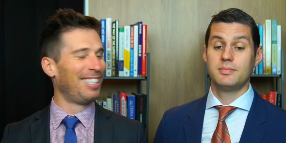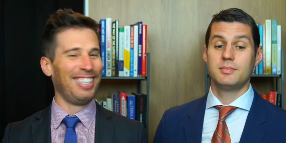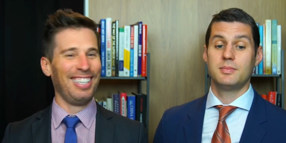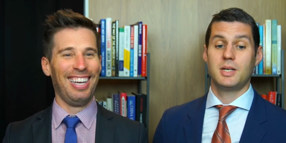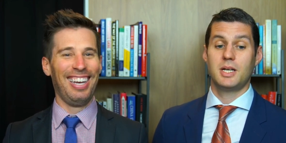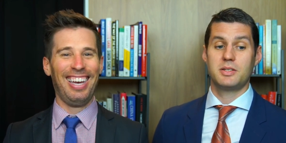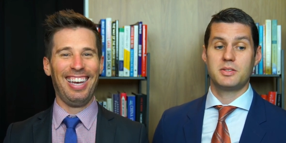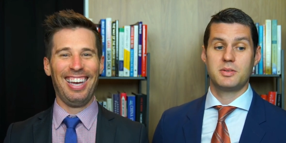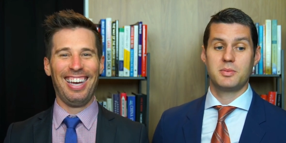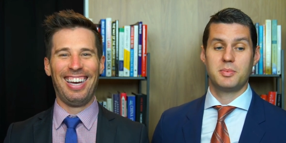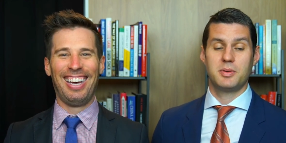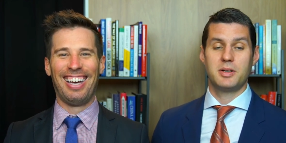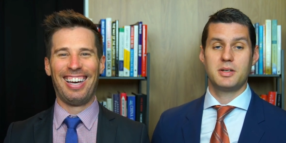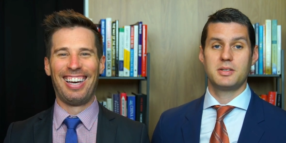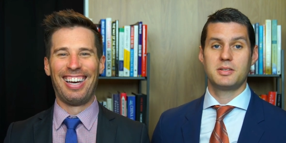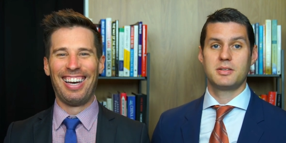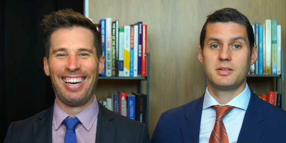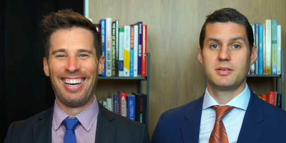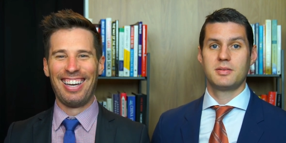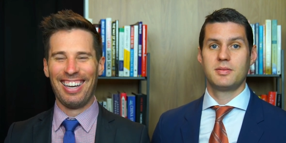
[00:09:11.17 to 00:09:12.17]

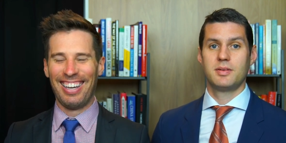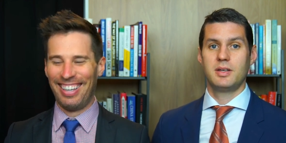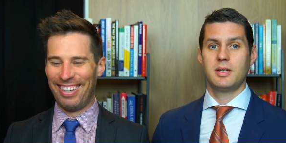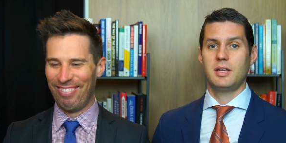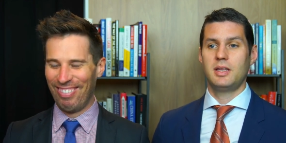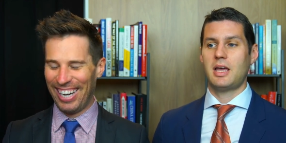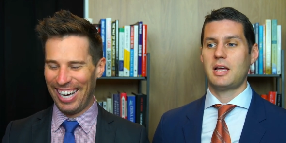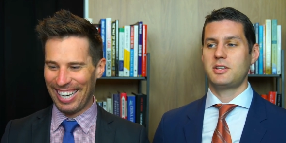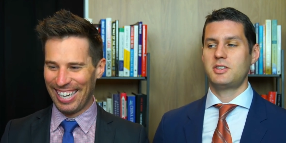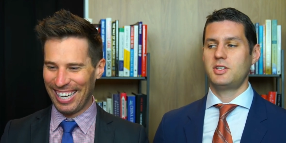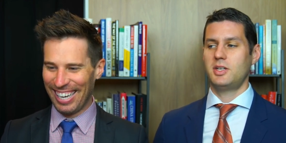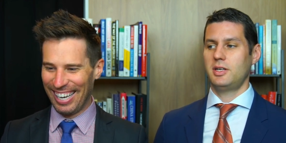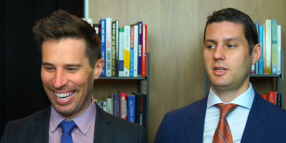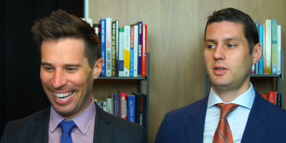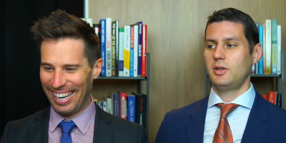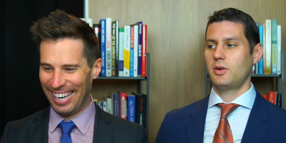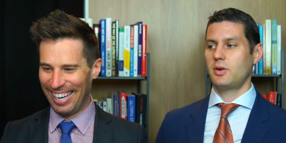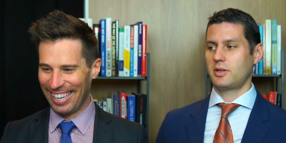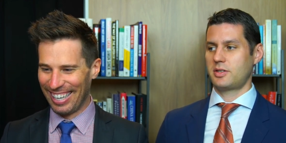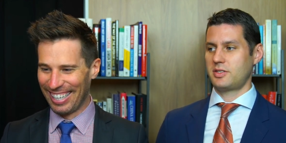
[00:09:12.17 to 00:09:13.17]
Speaker 1: oh that's in New
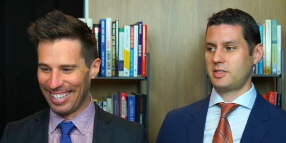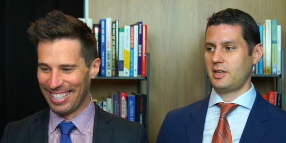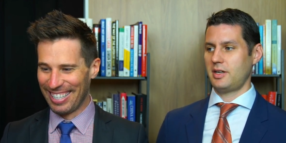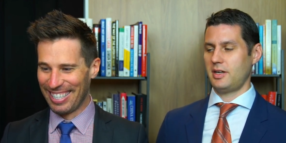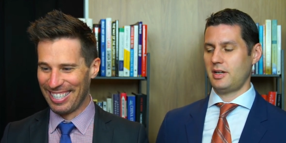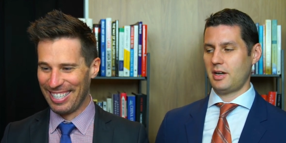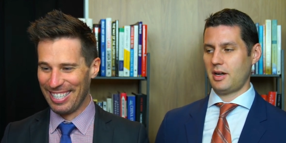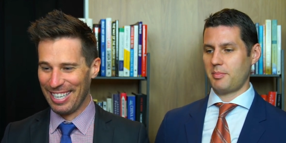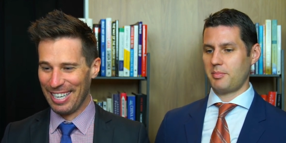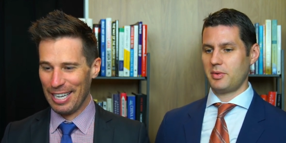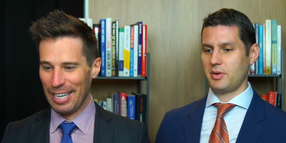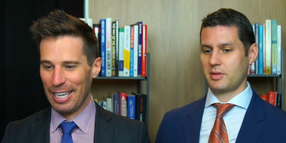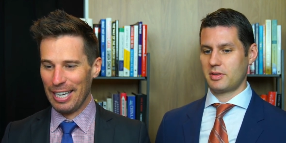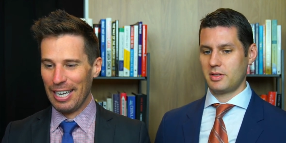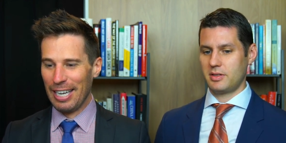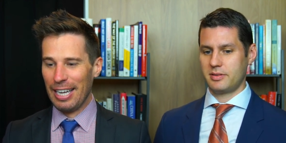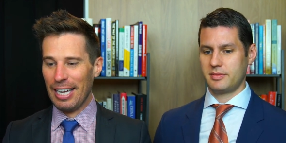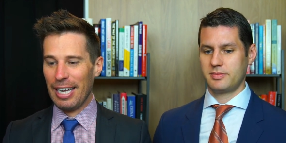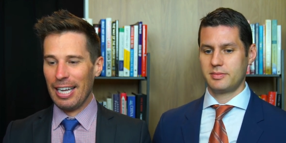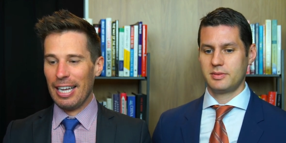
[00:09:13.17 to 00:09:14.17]
York City, not Brooklyn.
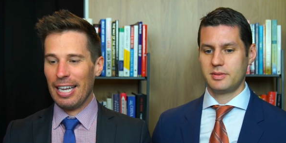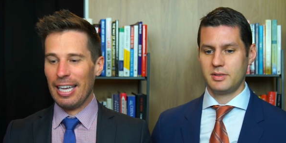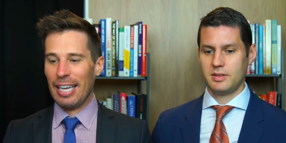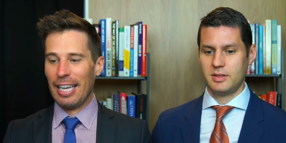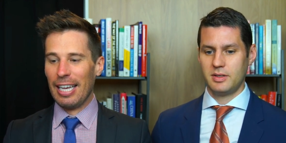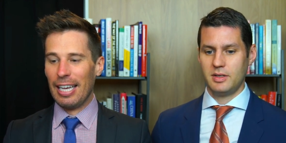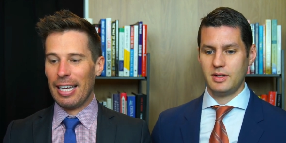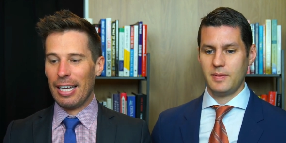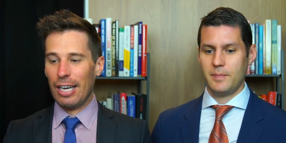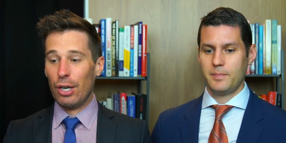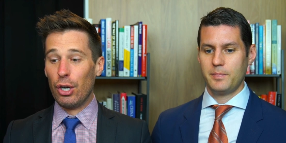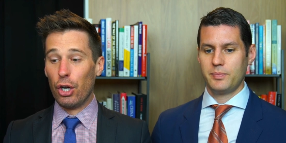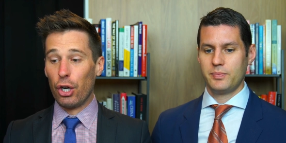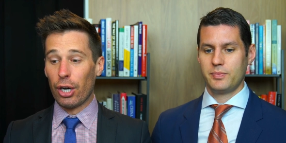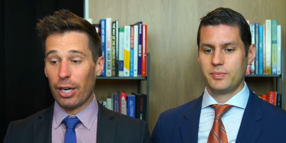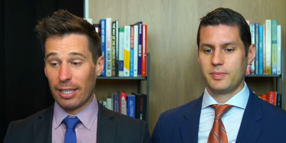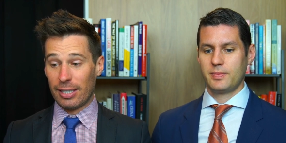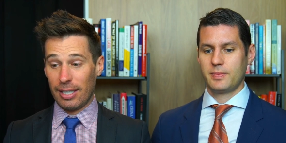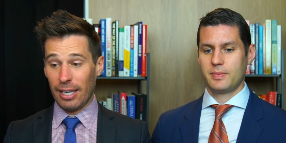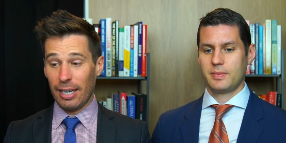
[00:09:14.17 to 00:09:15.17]
Speaker 2: New
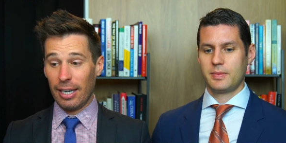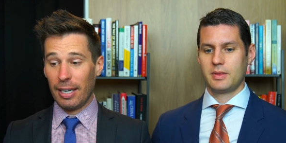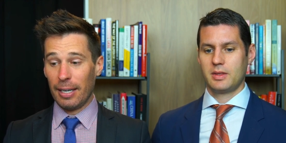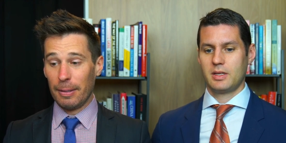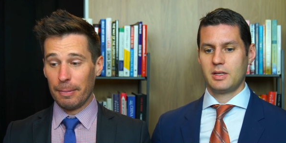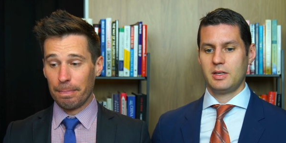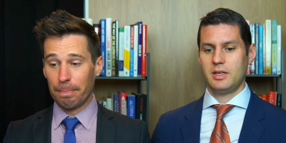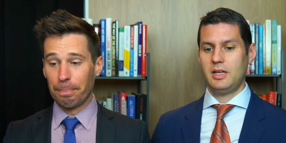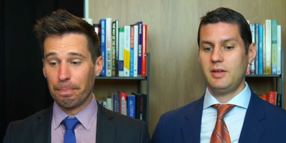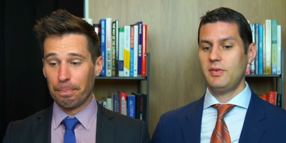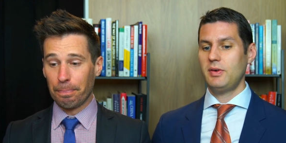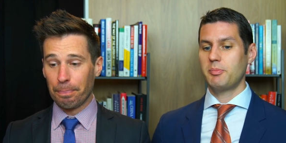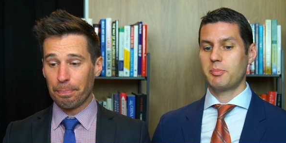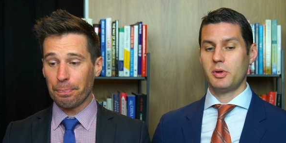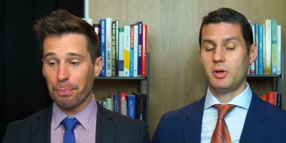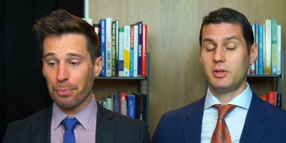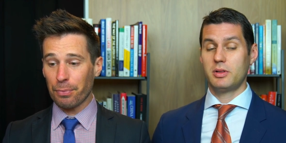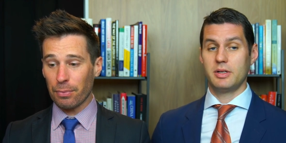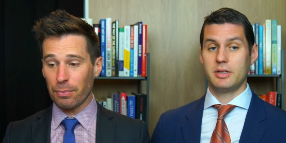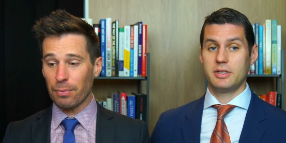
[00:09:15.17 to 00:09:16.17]
York City. Even
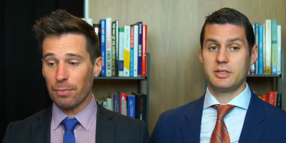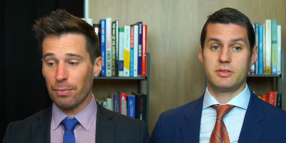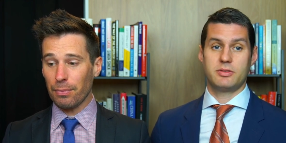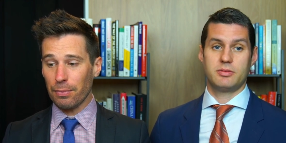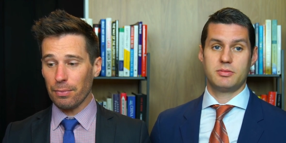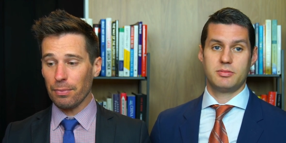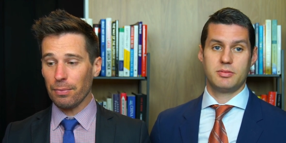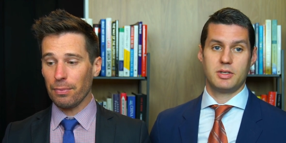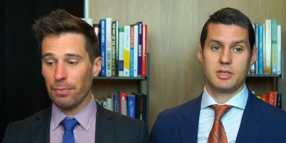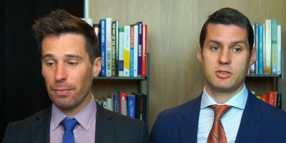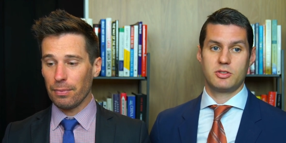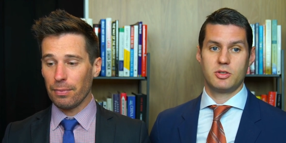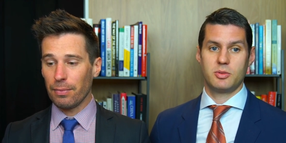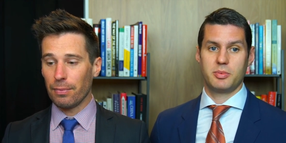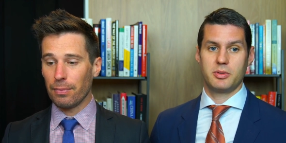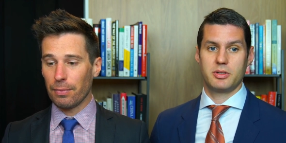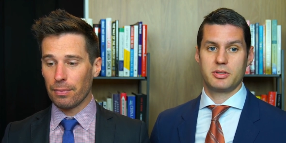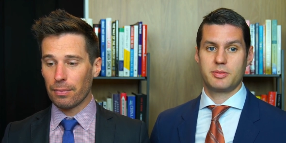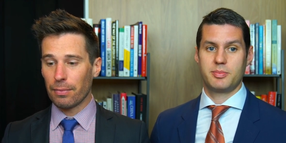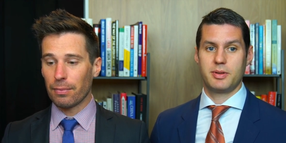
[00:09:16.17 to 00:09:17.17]
Brooklyn is
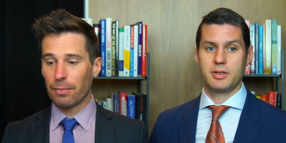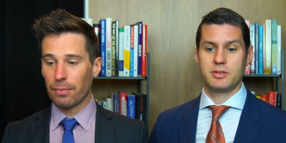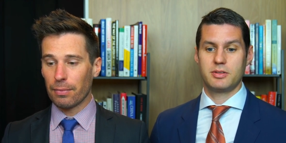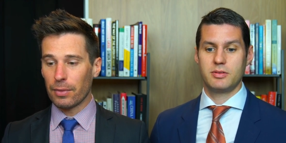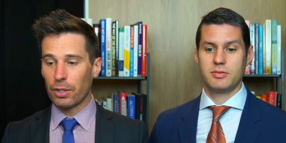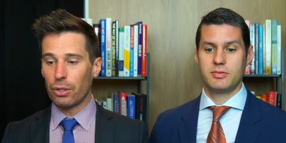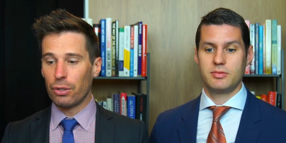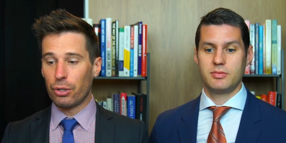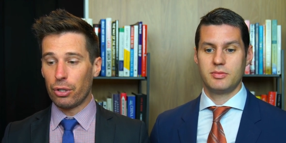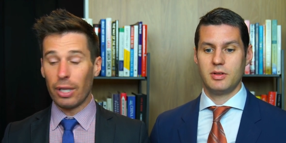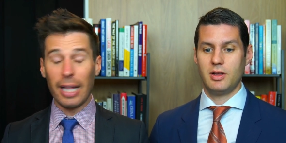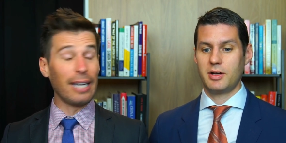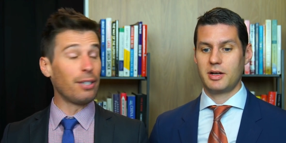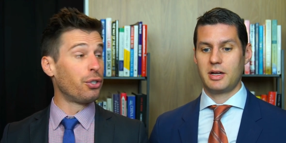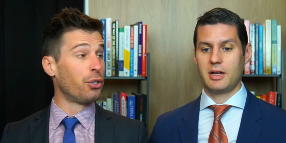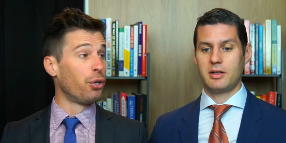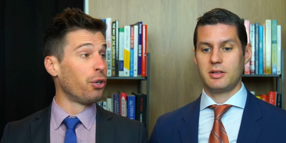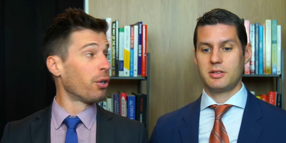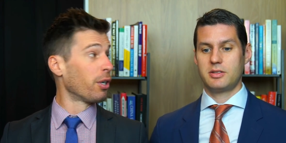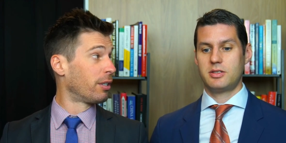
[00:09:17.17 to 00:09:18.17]
Speaker 1: super expensive. So that's
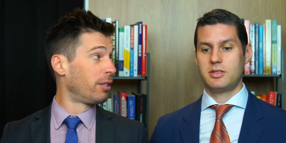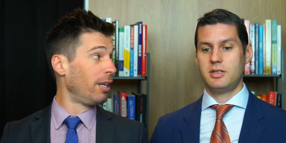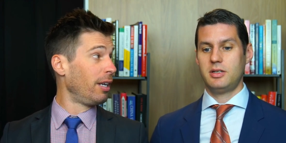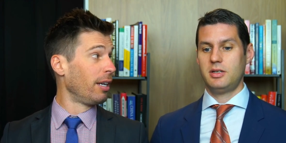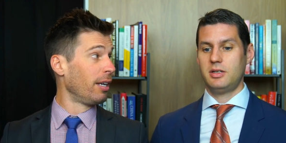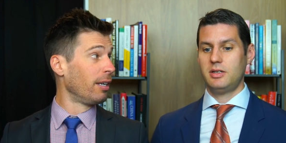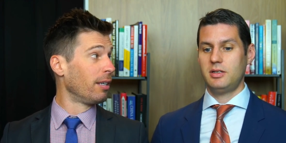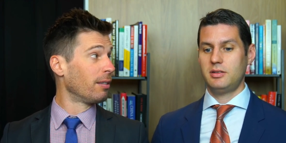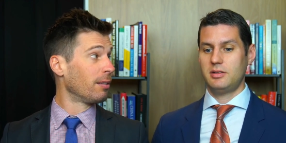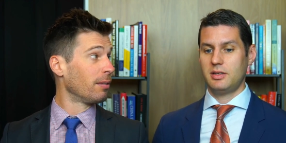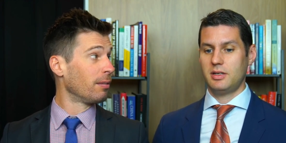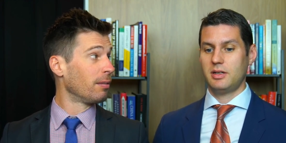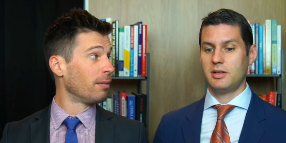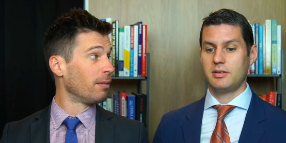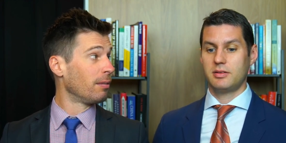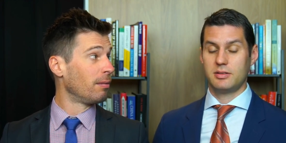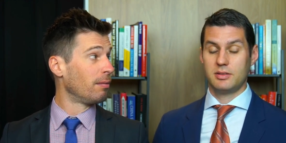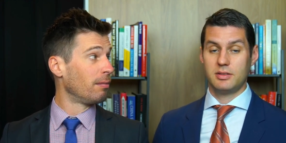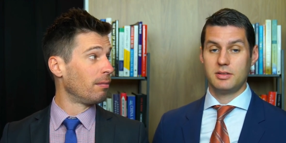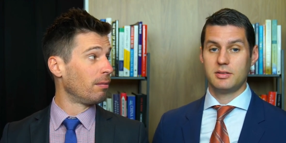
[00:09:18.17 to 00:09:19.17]
New York City. City.
Speaker 2: Yeah,
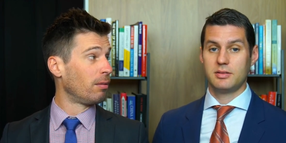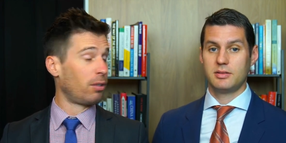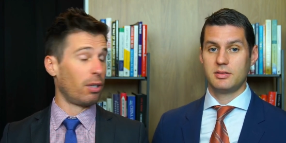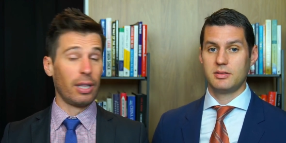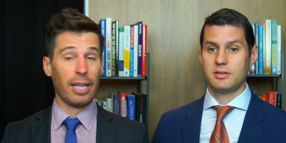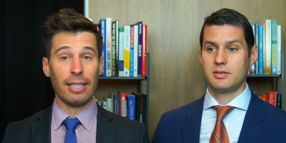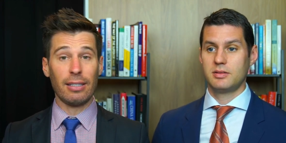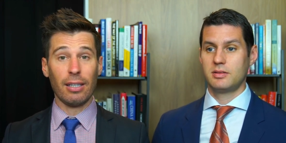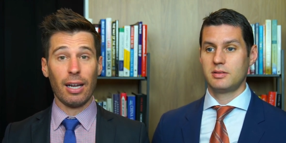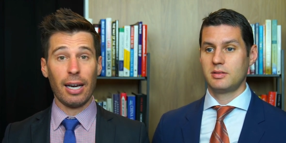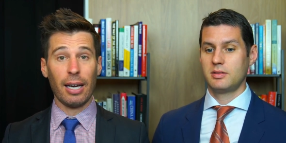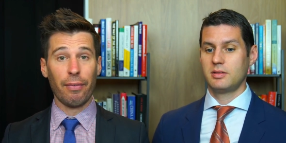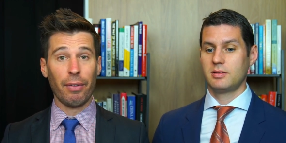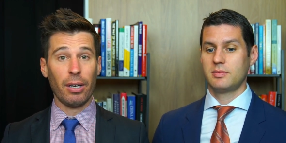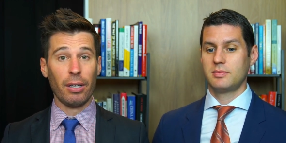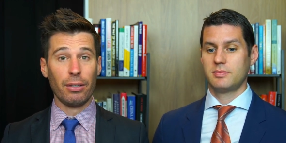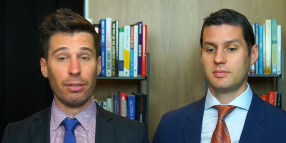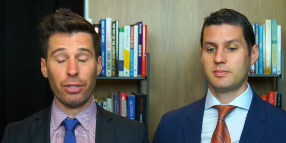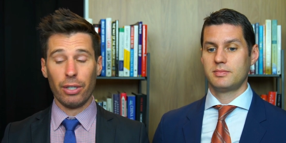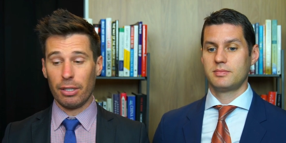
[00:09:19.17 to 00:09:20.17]
yeah, So that's not
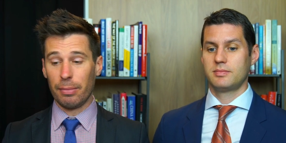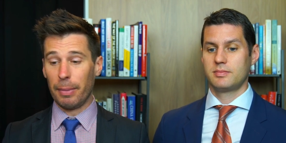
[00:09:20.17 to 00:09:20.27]
even just